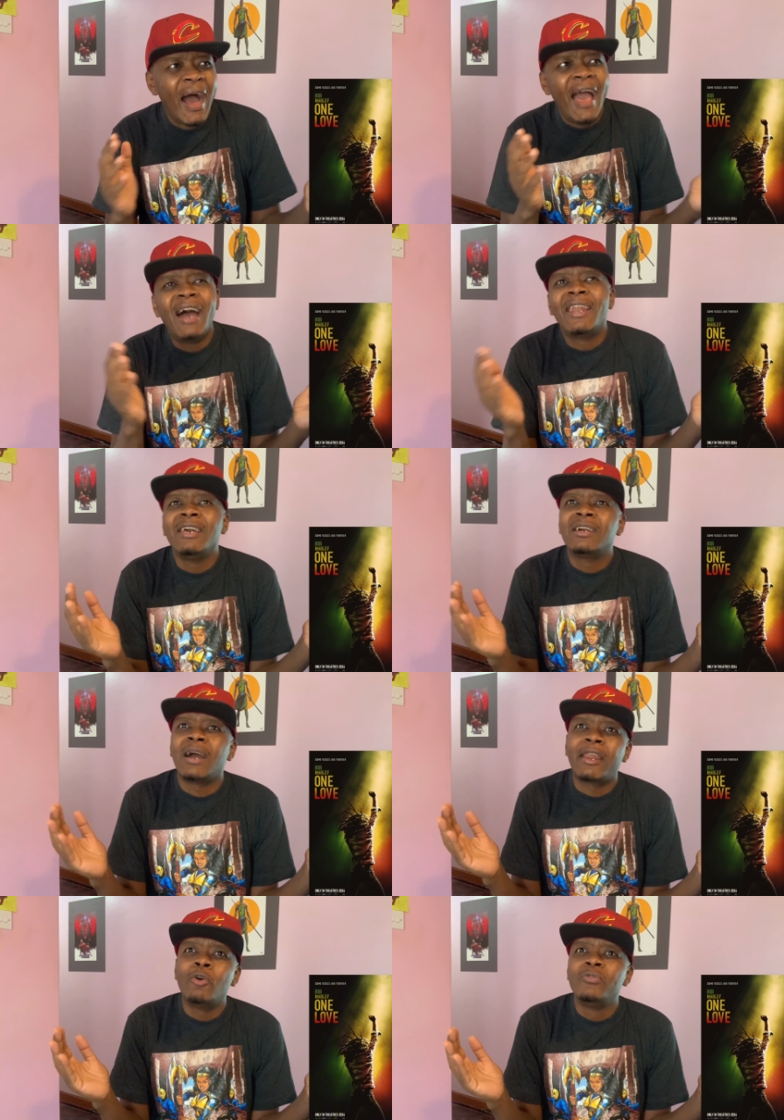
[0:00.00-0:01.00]
I had like
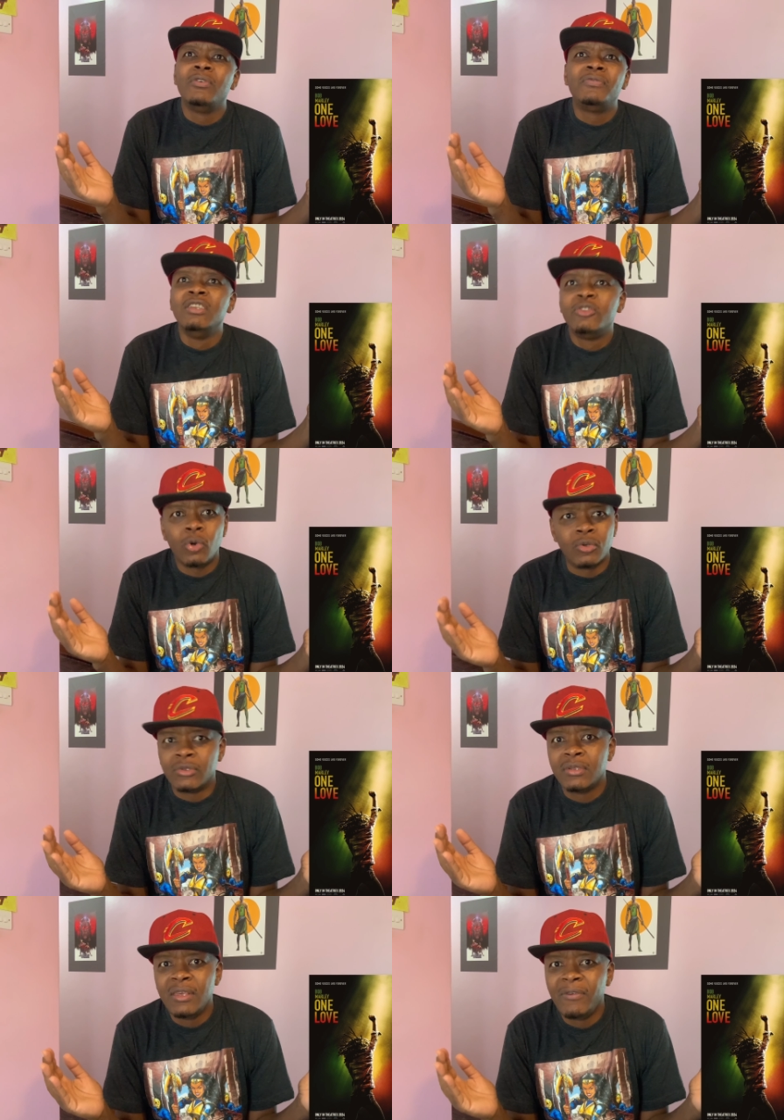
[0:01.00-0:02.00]
around 15
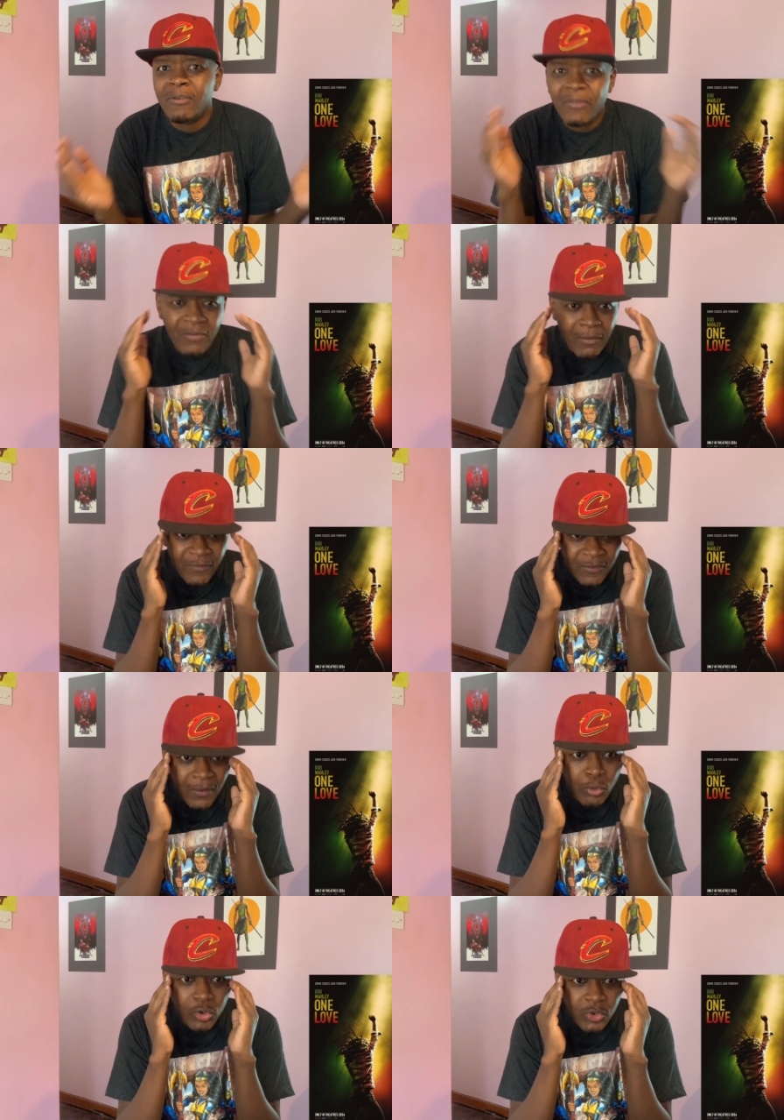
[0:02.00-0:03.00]
songs. If, if, if, I, if
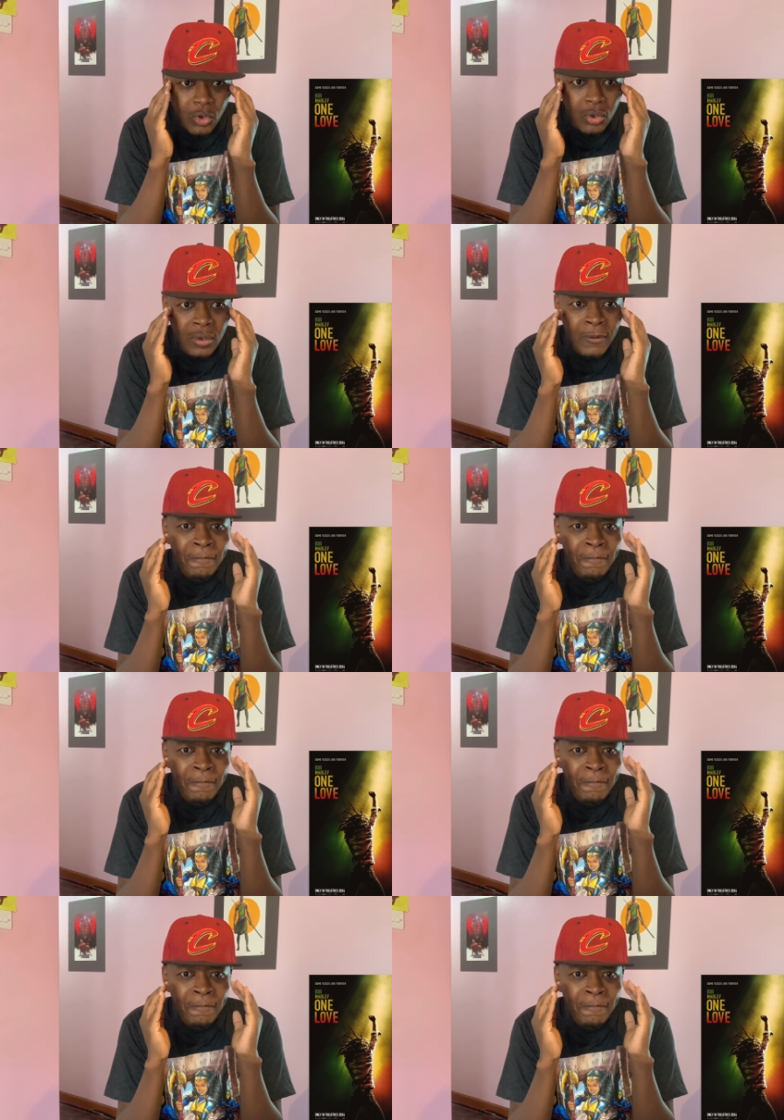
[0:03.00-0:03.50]
I'm not wrong,